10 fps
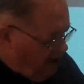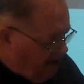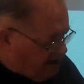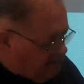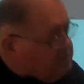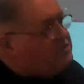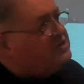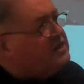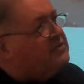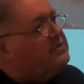Here the
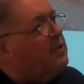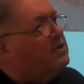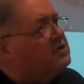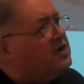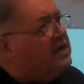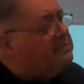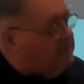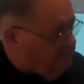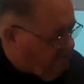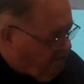music, though on tape,
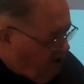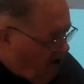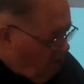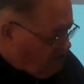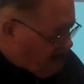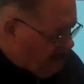was